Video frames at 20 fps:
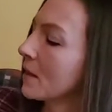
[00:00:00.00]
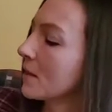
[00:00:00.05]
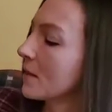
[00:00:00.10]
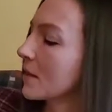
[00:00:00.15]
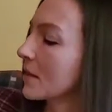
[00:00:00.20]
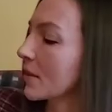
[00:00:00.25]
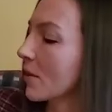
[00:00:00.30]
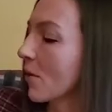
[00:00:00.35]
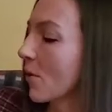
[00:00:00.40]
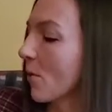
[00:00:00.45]

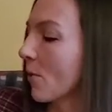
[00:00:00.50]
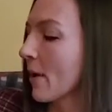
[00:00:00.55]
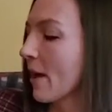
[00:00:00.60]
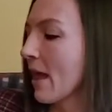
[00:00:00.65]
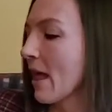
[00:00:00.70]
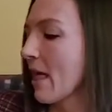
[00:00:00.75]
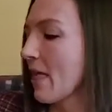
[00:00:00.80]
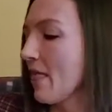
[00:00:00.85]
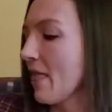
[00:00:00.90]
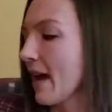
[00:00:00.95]
So
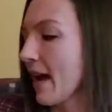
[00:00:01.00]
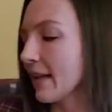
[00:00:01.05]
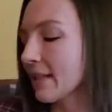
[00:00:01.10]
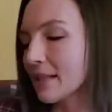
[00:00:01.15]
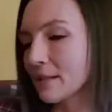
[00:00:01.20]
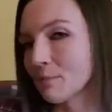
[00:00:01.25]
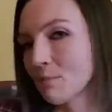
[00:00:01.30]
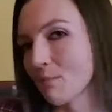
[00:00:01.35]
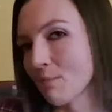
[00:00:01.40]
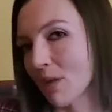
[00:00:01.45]

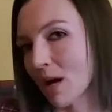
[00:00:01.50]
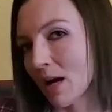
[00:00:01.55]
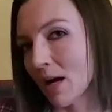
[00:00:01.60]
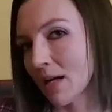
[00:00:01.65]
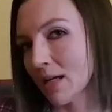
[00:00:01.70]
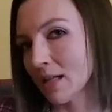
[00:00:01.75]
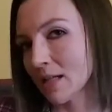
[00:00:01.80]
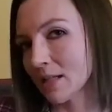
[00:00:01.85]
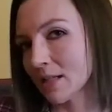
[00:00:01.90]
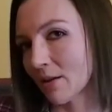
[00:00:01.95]
that's
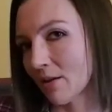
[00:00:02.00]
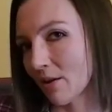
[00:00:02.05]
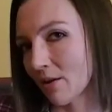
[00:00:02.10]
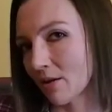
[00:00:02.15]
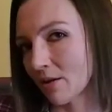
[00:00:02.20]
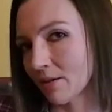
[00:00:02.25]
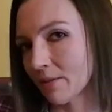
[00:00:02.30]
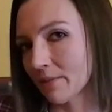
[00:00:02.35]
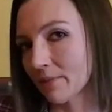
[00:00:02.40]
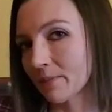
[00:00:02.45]
my
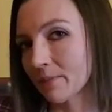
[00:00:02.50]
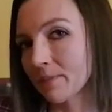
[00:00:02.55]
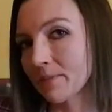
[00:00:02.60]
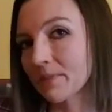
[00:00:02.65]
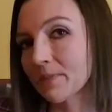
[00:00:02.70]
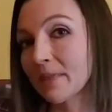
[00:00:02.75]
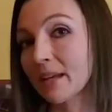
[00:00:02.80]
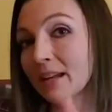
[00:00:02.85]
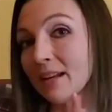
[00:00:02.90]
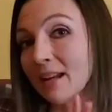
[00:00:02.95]
song.
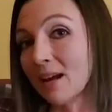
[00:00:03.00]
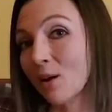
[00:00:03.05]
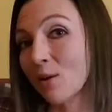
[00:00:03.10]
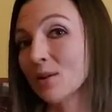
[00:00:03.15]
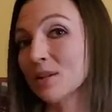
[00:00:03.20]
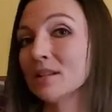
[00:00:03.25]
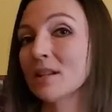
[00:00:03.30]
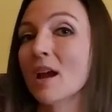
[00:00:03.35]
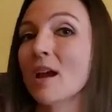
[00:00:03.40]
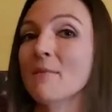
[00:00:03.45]
And now
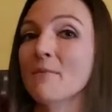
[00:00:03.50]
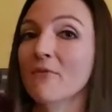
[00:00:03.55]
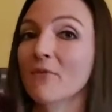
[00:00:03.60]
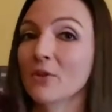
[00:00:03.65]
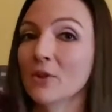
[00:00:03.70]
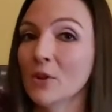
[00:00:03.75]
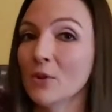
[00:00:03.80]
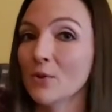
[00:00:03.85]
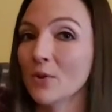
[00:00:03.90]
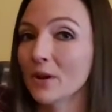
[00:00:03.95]
it's time for
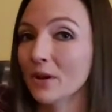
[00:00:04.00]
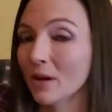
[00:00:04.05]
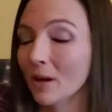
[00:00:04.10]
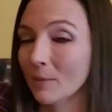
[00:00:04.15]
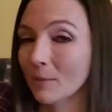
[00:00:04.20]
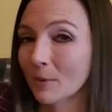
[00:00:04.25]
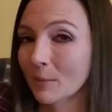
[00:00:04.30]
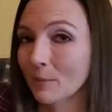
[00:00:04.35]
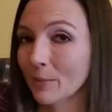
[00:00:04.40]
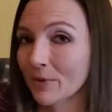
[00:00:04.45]
you to
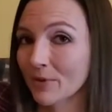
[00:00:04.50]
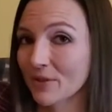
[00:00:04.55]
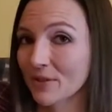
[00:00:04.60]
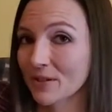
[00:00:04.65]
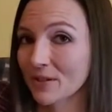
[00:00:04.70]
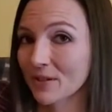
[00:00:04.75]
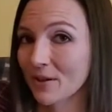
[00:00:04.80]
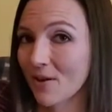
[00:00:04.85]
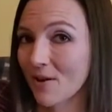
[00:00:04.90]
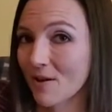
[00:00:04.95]
come up with a
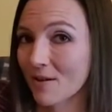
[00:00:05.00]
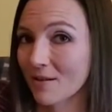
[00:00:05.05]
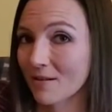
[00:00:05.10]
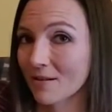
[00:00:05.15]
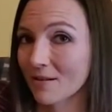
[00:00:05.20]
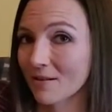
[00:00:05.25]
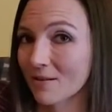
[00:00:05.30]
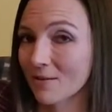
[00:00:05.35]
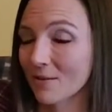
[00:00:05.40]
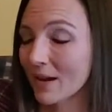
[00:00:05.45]
song.
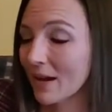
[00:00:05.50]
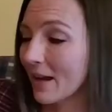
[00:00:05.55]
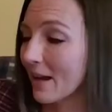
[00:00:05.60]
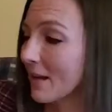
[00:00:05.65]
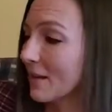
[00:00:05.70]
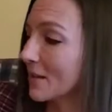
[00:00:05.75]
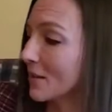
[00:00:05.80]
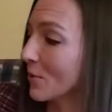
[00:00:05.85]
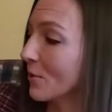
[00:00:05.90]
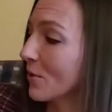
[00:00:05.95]

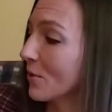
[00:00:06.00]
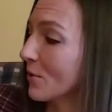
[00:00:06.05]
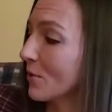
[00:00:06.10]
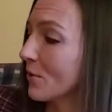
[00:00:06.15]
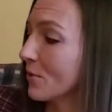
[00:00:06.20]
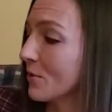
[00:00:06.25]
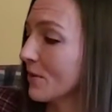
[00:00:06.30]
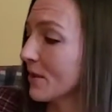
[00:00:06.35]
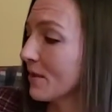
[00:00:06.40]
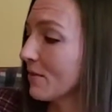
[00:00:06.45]
Okay, so you're
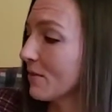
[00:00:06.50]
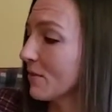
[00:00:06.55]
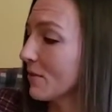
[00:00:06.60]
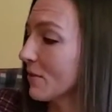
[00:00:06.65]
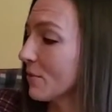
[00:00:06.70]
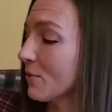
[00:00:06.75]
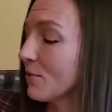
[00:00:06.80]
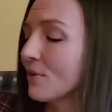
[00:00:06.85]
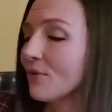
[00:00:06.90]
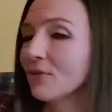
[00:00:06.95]
using the
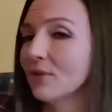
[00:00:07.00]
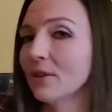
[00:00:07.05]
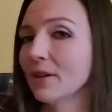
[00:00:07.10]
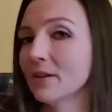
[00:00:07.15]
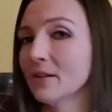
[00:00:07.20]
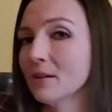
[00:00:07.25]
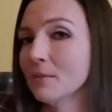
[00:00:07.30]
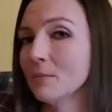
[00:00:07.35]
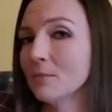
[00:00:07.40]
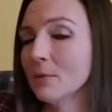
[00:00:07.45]
tune of
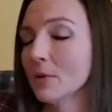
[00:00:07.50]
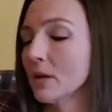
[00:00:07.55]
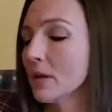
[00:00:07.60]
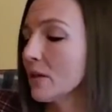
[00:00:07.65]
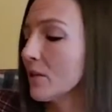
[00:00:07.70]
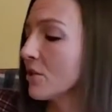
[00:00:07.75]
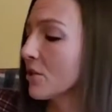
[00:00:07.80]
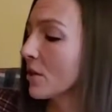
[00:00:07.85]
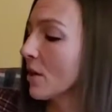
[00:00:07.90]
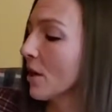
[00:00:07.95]
London
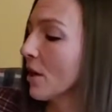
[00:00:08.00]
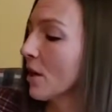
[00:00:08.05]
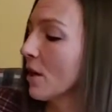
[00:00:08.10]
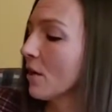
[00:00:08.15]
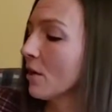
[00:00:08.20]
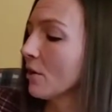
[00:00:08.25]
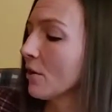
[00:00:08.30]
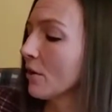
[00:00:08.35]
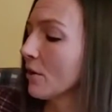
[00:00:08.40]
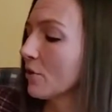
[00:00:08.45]
Bridge.
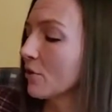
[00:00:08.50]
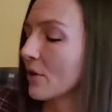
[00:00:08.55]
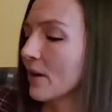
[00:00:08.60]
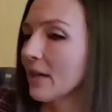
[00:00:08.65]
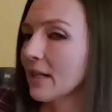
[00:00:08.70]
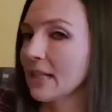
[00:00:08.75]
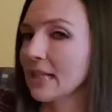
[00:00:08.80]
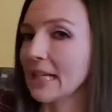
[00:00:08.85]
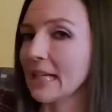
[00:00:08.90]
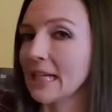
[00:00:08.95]
You're going to try
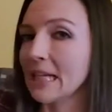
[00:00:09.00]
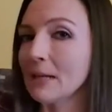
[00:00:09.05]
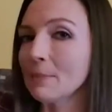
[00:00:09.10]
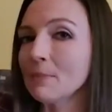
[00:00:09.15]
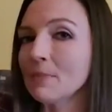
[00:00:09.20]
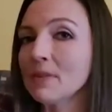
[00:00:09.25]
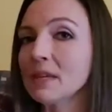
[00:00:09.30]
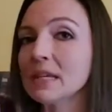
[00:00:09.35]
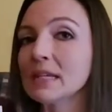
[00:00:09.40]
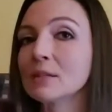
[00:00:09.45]
and keep
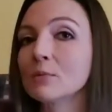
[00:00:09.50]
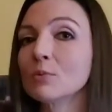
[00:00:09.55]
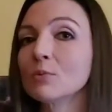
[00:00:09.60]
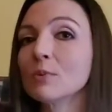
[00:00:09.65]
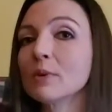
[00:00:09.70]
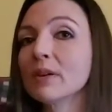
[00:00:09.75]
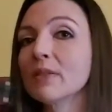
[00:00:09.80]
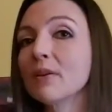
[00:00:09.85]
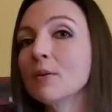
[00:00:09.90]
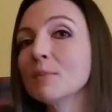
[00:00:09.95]
these
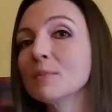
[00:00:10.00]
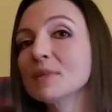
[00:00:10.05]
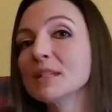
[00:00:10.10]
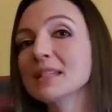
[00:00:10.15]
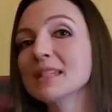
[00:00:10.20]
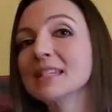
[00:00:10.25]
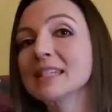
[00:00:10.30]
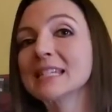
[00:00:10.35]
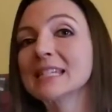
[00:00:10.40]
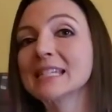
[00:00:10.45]
rhythms
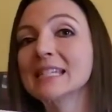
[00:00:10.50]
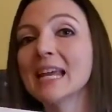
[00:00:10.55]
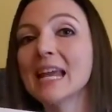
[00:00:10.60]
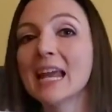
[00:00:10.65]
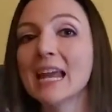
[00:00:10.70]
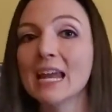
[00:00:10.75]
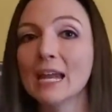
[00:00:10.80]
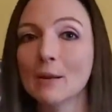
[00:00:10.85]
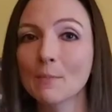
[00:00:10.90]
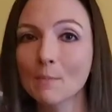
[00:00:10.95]
the
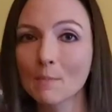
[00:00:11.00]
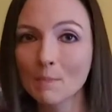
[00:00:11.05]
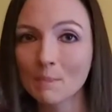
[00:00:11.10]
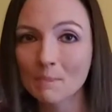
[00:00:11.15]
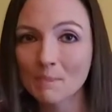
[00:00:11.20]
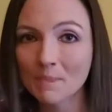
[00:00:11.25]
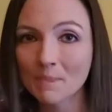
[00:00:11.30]
same.